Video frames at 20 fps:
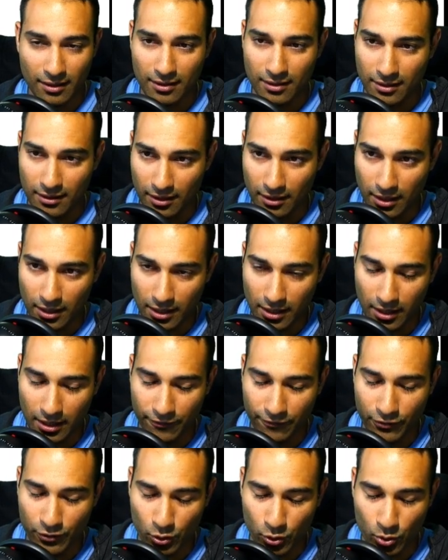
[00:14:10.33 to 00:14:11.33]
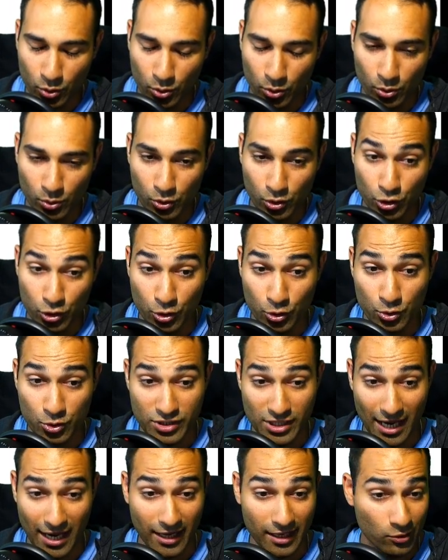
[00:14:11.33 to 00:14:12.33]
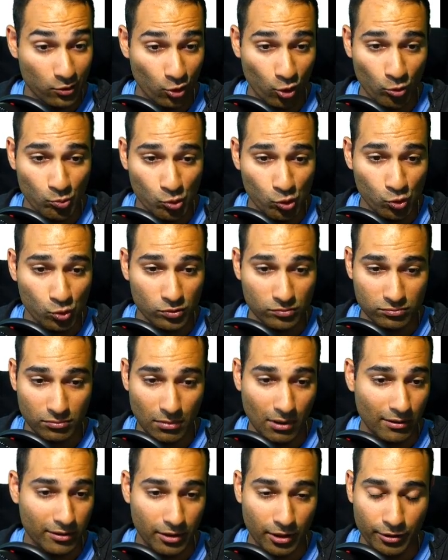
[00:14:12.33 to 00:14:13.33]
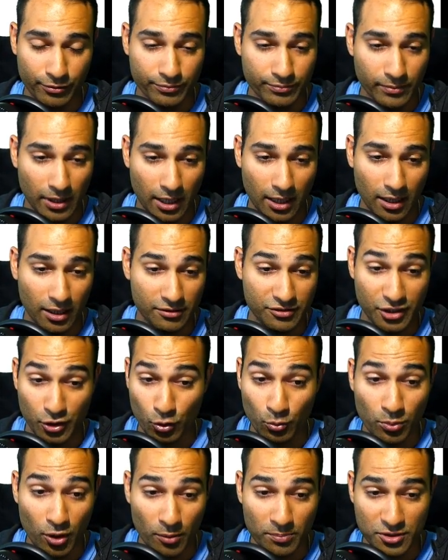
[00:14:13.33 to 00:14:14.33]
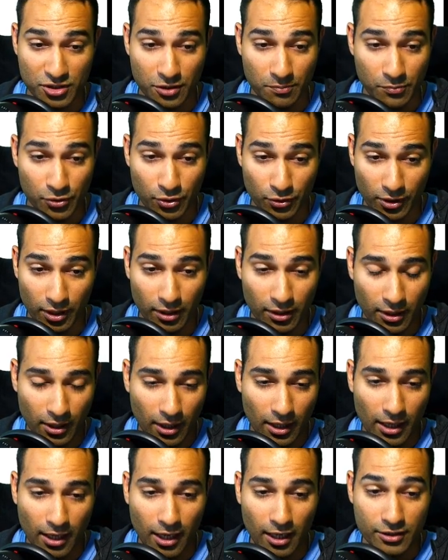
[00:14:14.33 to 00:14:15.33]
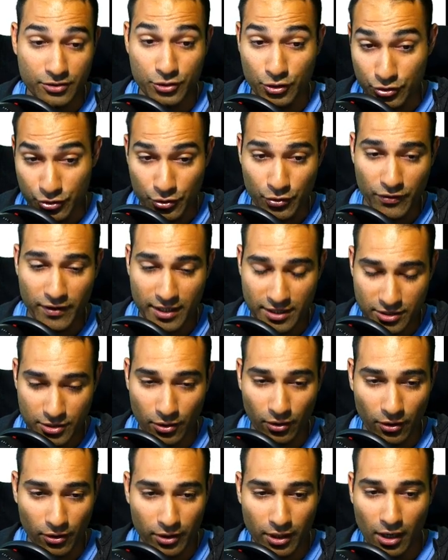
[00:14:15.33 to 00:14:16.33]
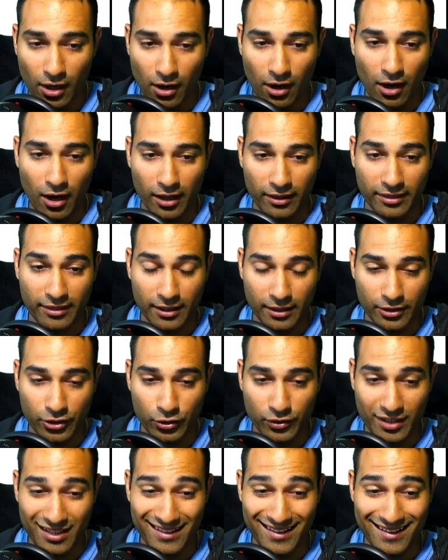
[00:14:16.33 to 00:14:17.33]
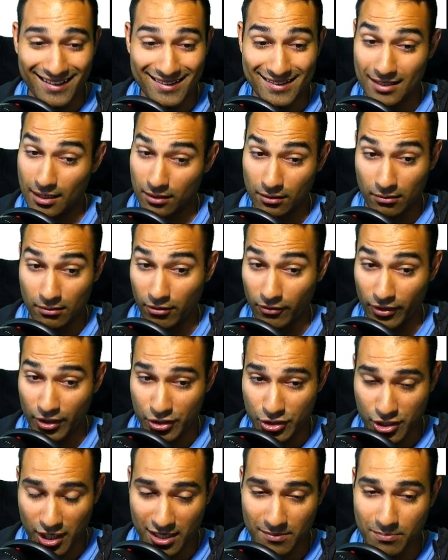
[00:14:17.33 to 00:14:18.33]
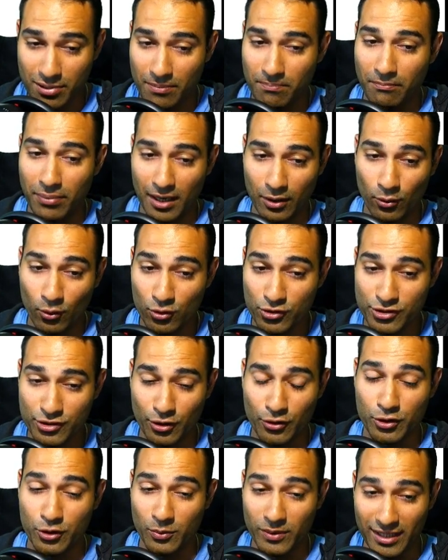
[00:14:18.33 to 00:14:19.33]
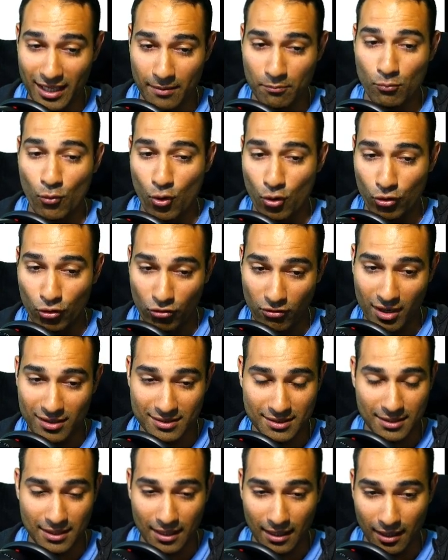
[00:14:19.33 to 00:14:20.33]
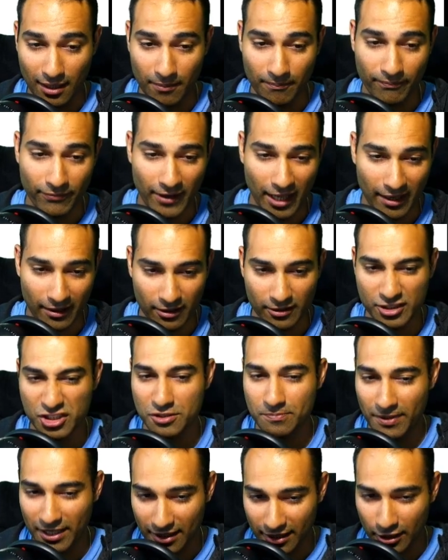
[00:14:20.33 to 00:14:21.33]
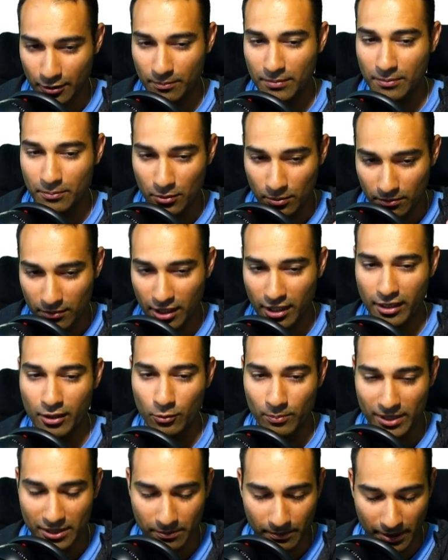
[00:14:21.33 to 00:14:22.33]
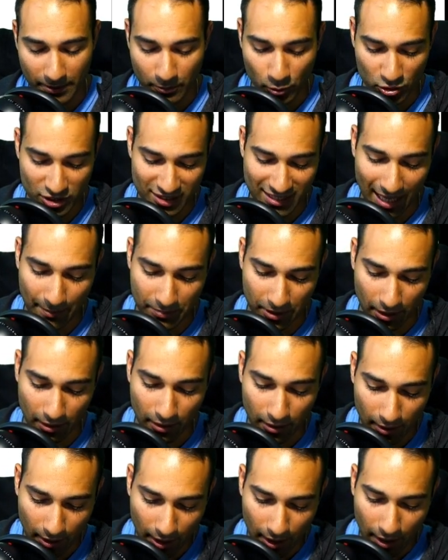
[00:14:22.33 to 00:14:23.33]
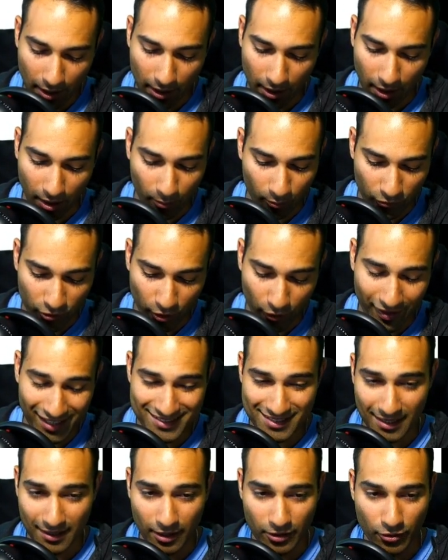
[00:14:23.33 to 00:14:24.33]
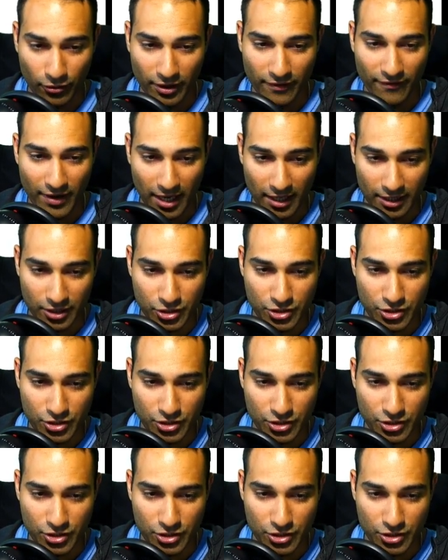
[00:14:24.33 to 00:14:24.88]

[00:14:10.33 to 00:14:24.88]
that if you use a normal, uh, you know, uh, general purpose computer uh, to do this on, I think you can get it done on the cheap, but also you'll get more grunt um, and it'll just be a little bit more, it'll be a bit more snappier. Um, so that's another advantage